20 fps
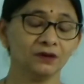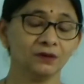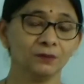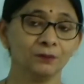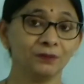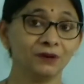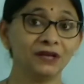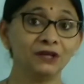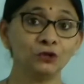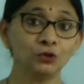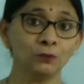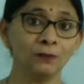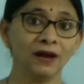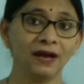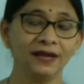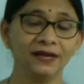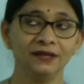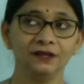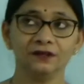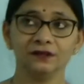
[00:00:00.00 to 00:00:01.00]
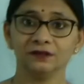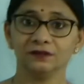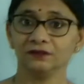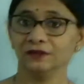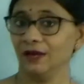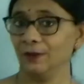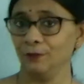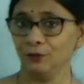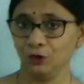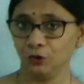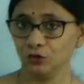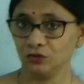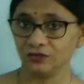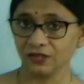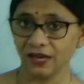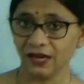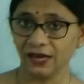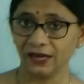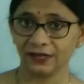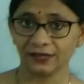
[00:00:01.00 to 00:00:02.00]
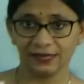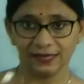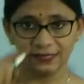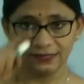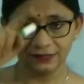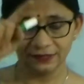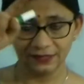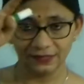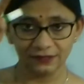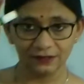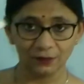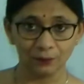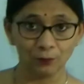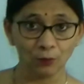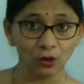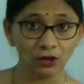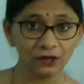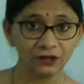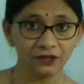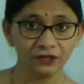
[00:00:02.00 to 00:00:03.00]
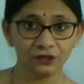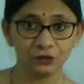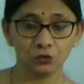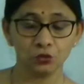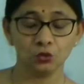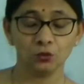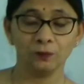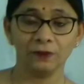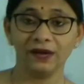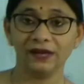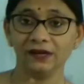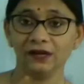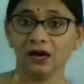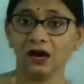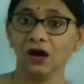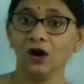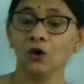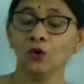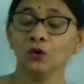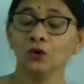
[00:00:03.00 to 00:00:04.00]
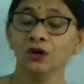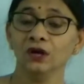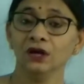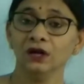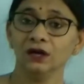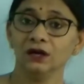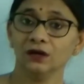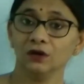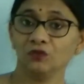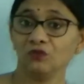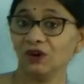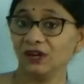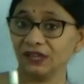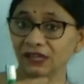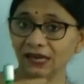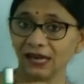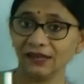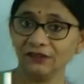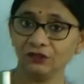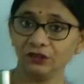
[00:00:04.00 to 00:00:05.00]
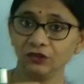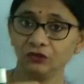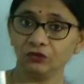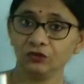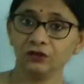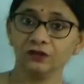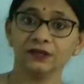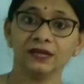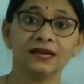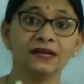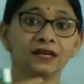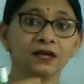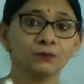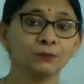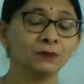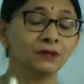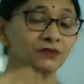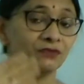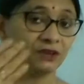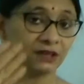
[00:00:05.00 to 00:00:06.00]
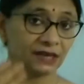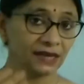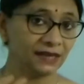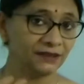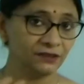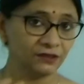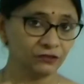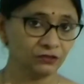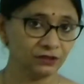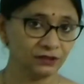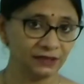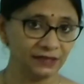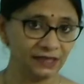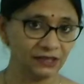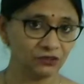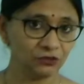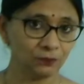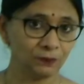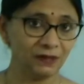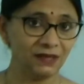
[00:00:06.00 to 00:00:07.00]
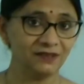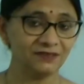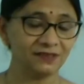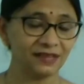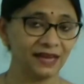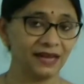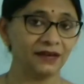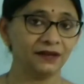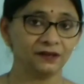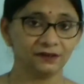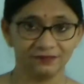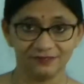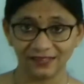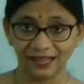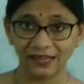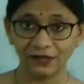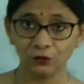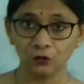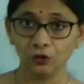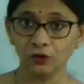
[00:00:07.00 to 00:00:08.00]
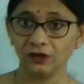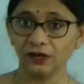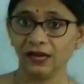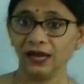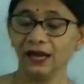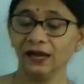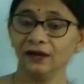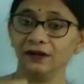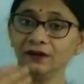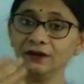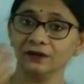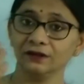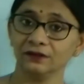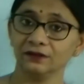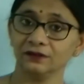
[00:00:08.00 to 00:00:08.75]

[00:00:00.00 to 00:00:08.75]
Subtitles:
Bring to mind embryo sac and then the pollen tube, and how fertilization and double fertilization takes place, and zygote and